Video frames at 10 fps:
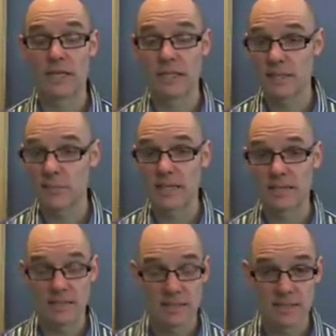In some
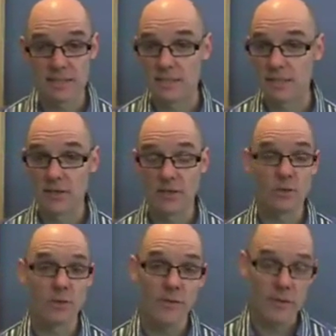cases it's easier to do
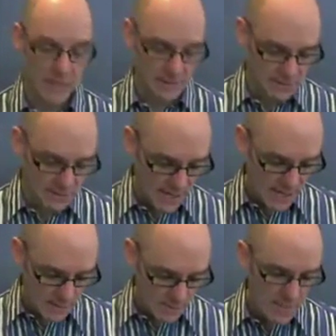in other cases.
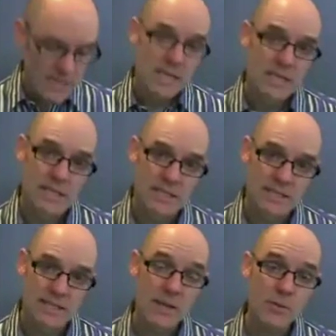But to
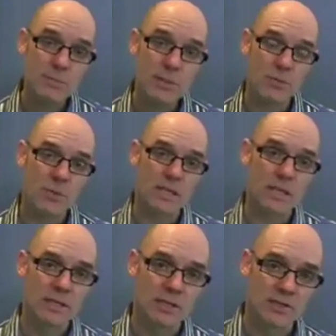distinguish
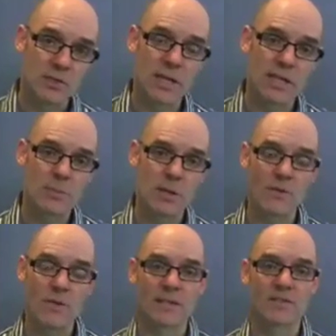between sorting and peer
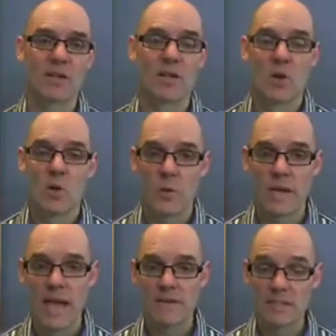effects, we
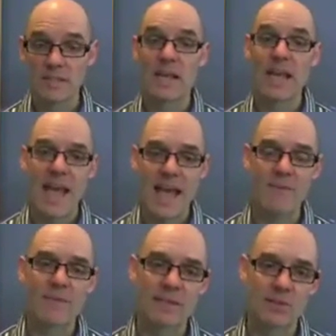have to
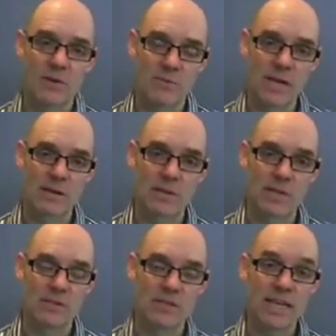have that sort of
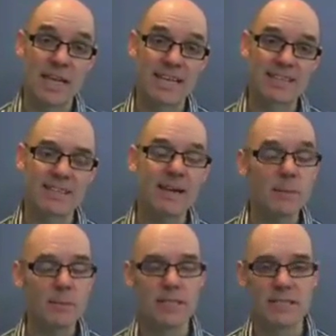micro-level data, and it's going to
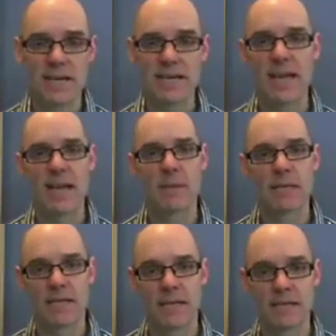be
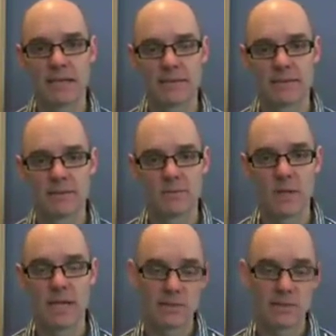dynamic data, right?